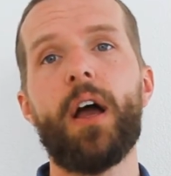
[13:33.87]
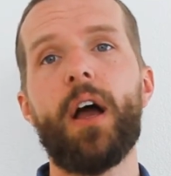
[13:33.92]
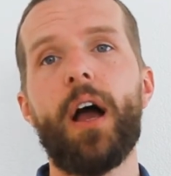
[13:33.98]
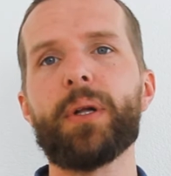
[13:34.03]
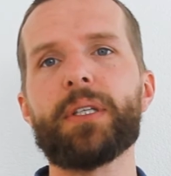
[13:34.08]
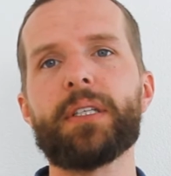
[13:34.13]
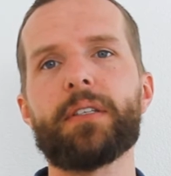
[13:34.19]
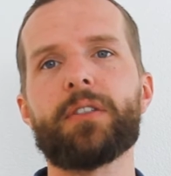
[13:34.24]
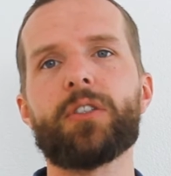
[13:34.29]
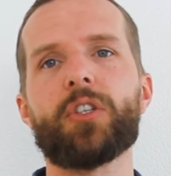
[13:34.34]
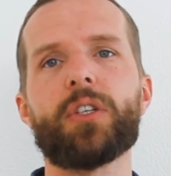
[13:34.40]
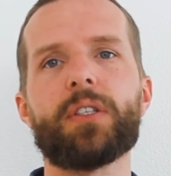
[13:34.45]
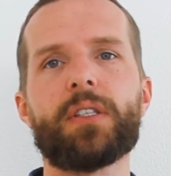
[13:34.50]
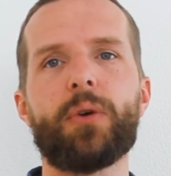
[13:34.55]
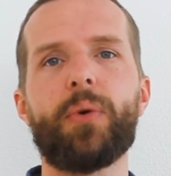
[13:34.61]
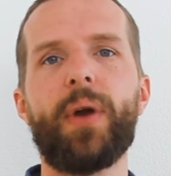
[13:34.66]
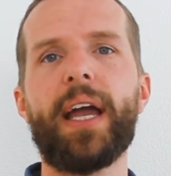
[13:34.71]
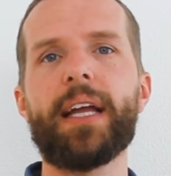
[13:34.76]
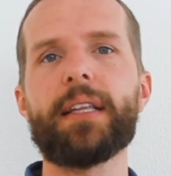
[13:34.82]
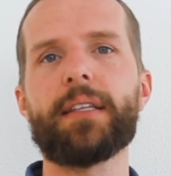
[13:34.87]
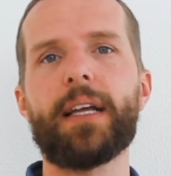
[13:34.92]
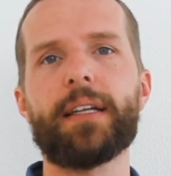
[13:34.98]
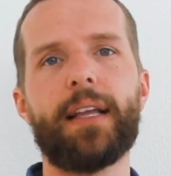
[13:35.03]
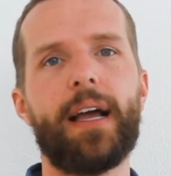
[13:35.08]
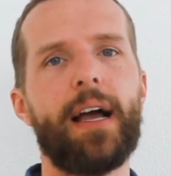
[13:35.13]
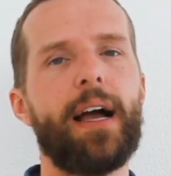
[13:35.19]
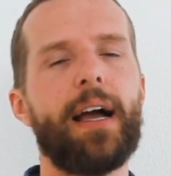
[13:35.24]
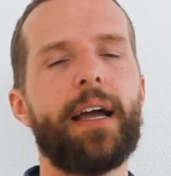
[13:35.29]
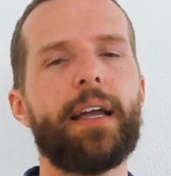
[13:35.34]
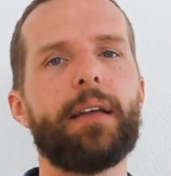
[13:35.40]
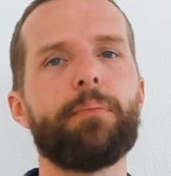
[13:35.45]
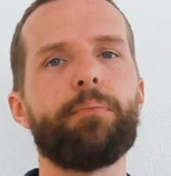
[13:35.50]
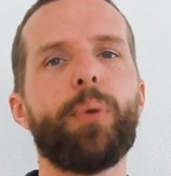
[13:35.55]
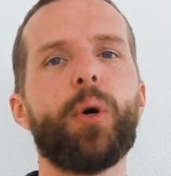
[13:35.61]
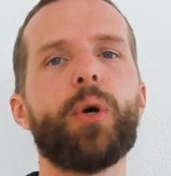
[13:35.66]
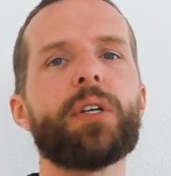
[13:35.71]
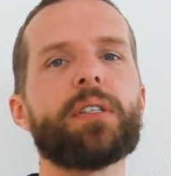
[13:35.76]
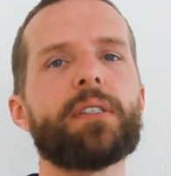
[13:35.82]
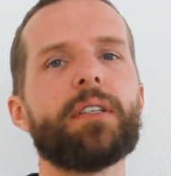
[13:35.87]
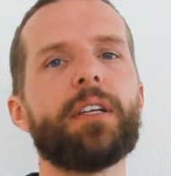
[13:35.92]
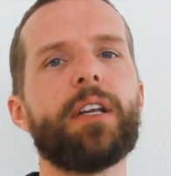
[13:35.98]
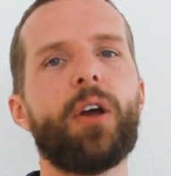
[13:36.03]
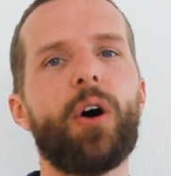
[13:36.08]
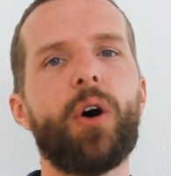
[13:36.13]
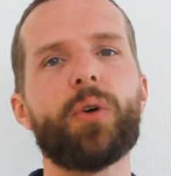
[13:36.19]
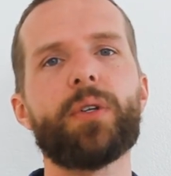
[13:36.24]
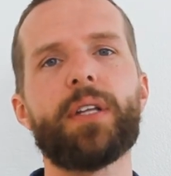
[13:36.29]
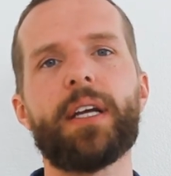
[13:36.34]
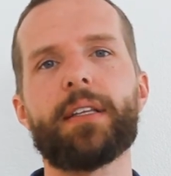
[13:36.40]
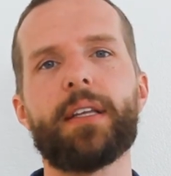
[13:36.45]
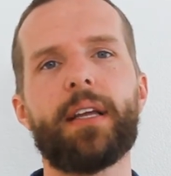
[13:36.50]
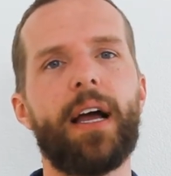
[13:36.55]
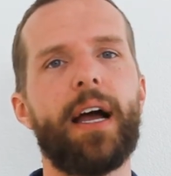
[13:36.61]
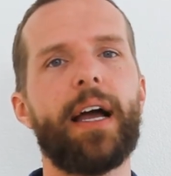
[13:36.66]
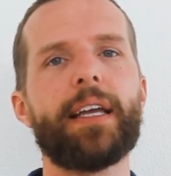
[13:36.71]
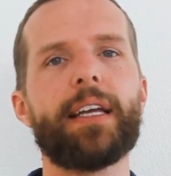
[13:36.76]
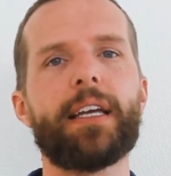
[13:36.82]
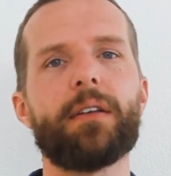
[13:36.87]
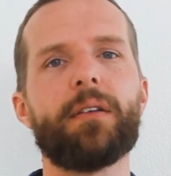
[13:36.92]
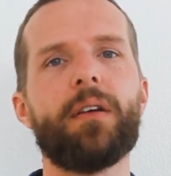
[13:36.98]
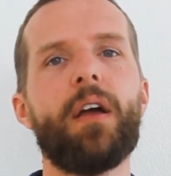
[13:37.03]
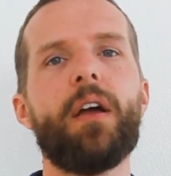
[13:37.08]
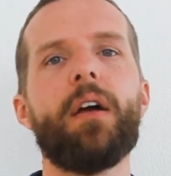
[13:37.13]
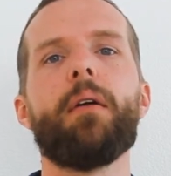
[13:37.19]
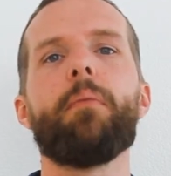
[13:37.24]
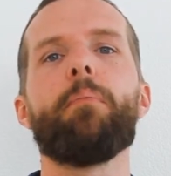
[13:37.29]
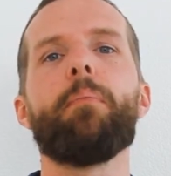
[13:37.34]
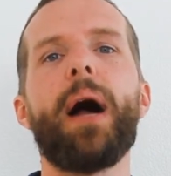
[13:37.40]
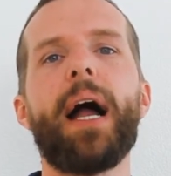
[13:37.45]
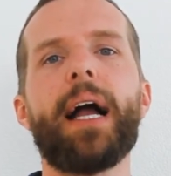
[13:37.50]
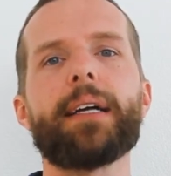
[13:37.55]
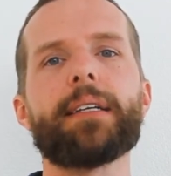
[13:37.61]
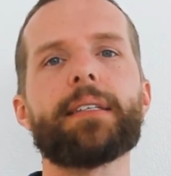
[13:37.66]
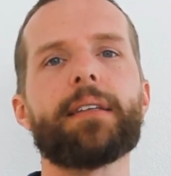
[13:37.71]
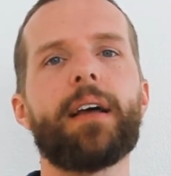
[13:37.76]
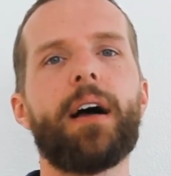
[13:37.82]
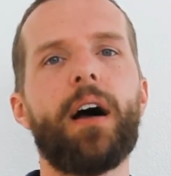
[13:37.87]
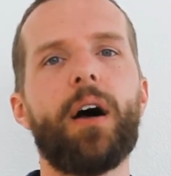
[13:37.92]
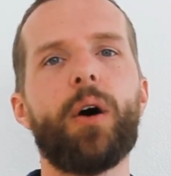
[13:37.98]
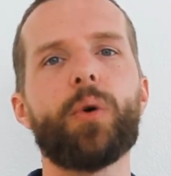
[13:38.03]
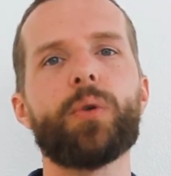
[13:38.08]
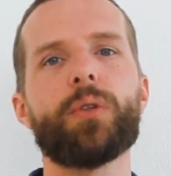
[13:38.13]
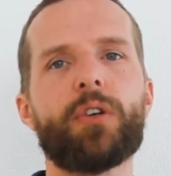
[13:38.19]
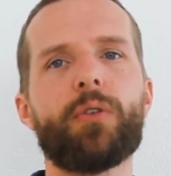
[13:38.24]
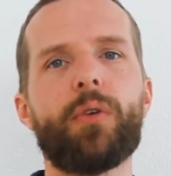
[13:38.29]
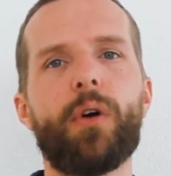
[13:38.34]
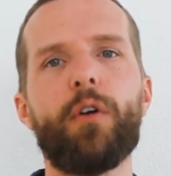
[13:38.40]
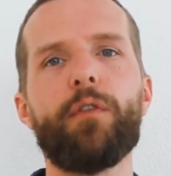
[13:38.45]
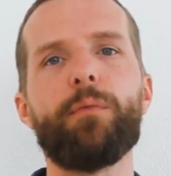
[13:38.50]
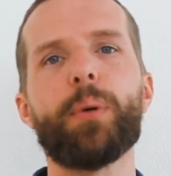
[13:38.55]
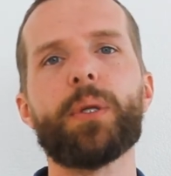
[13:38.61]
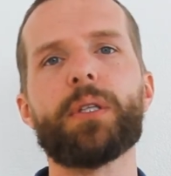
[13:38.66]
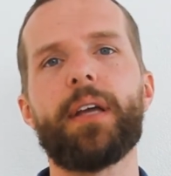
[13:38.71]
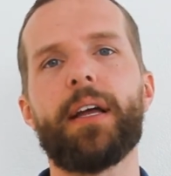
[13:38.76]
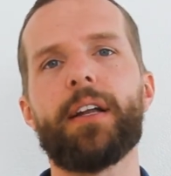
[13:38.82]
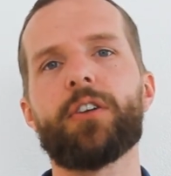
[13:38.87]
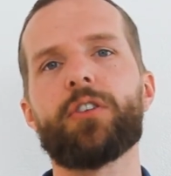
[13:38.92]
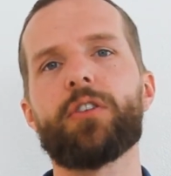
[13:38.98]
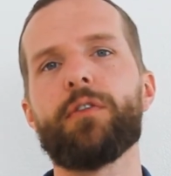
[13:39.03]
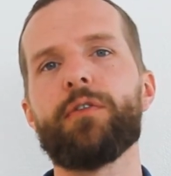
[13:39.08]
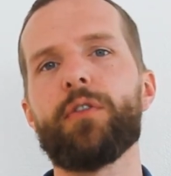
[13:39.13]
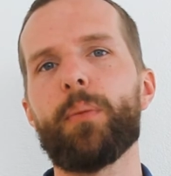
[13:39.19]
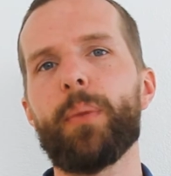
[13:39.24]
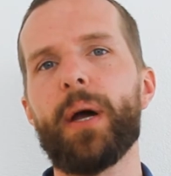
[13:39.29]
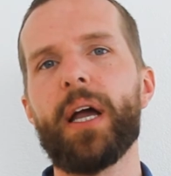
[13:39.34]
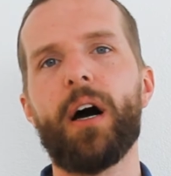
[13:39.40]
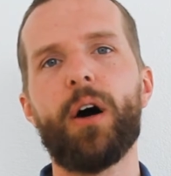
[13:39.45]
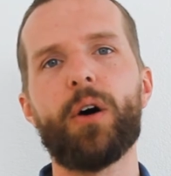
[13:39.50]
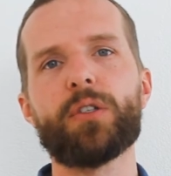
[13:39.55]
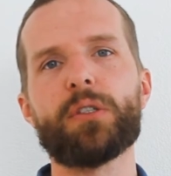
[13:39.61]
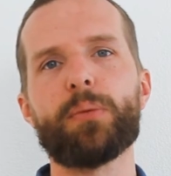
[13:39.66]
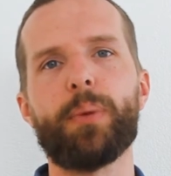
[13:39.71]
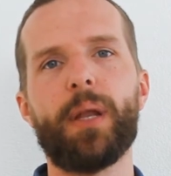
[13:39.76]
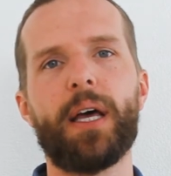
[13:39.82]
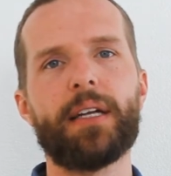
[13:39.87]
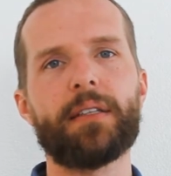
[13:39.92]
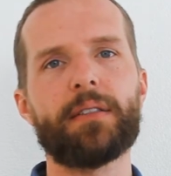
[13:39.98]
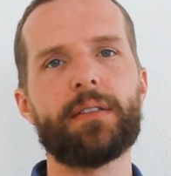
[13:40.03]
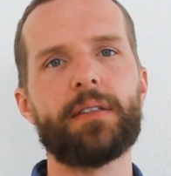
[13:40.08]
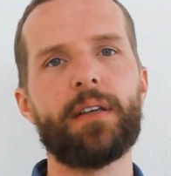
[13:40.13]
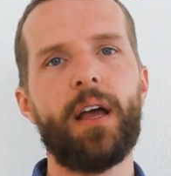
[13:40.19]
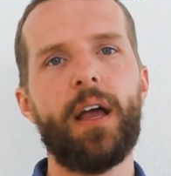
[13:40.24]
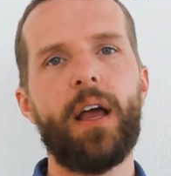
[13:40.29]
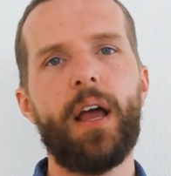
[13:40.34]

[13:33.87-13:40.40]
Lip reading: But it's just great that I personally know that I can max out the growth potential for my houseplants,